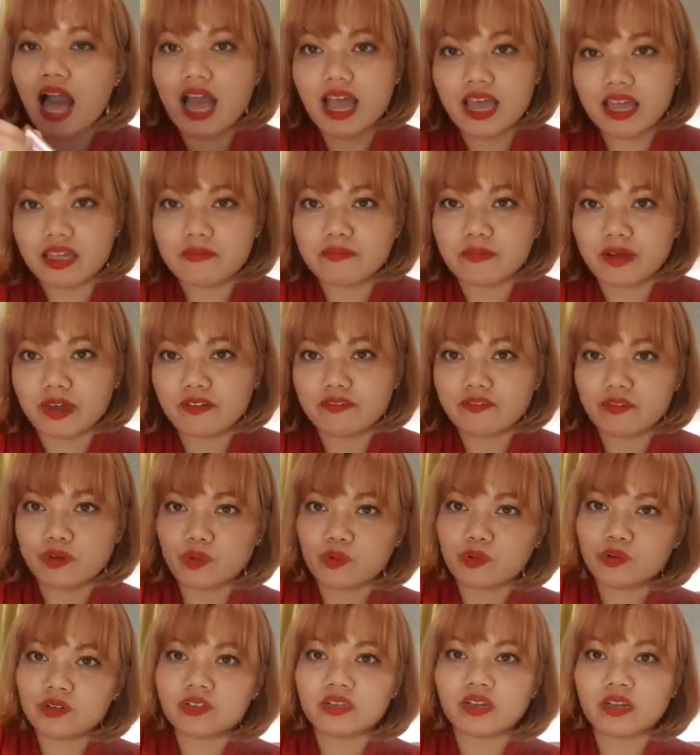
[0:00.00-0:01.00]
and my
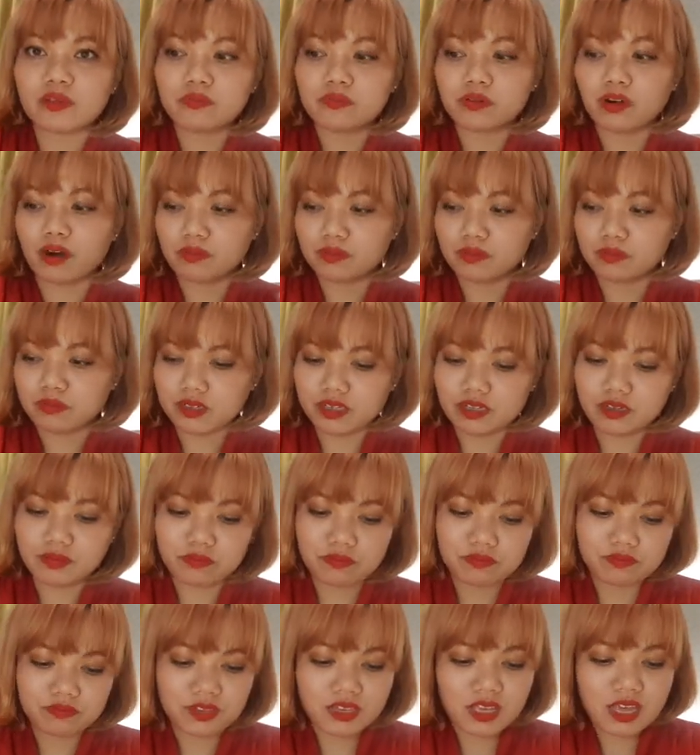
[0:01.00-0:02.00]
phone and probably
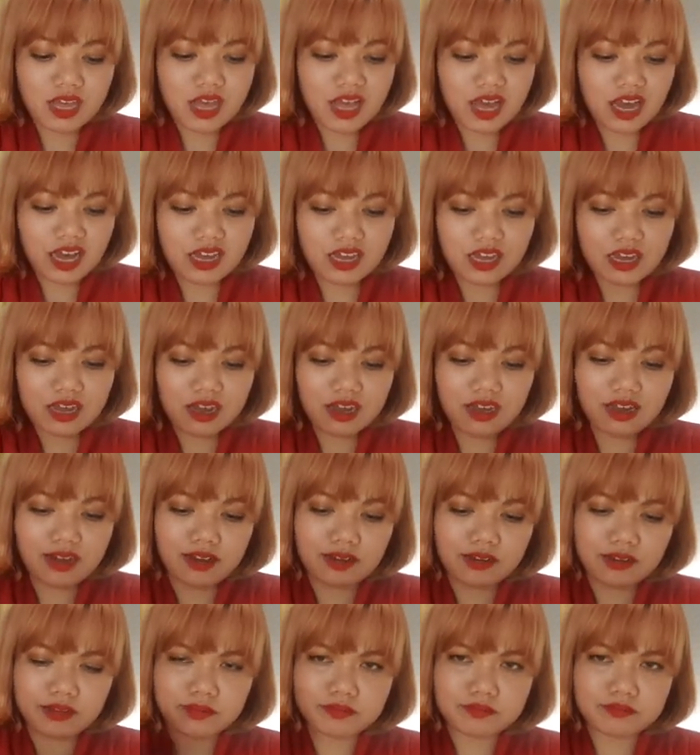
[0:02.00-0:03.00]

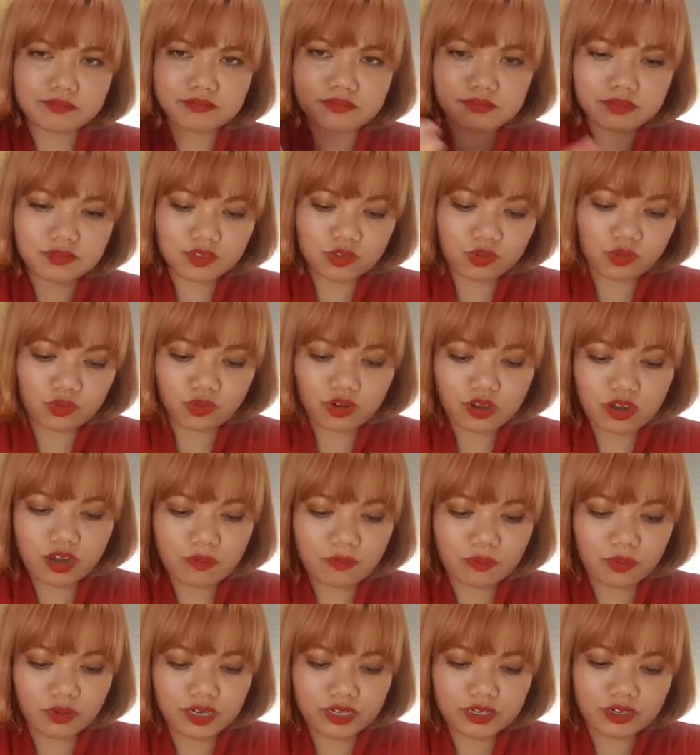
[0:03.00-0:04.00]
uh, a
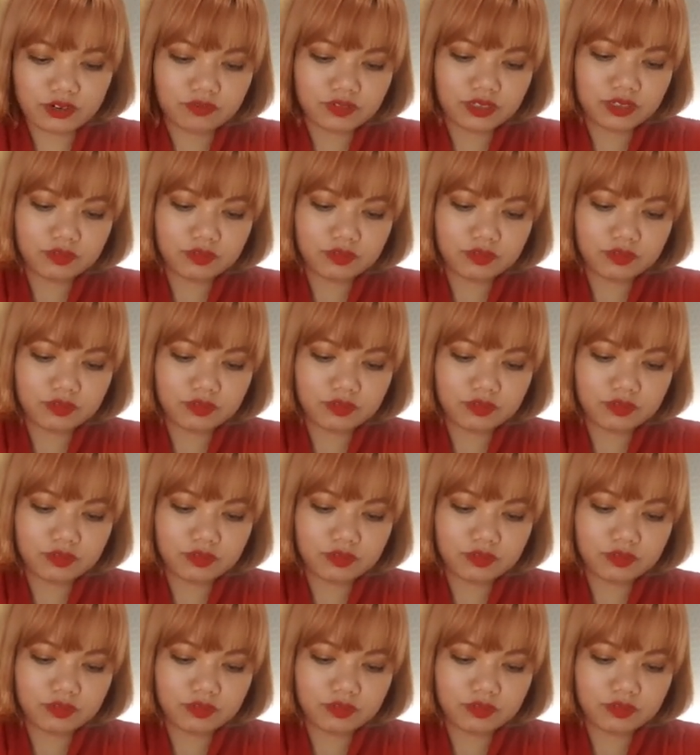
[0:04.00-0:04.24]
bullet of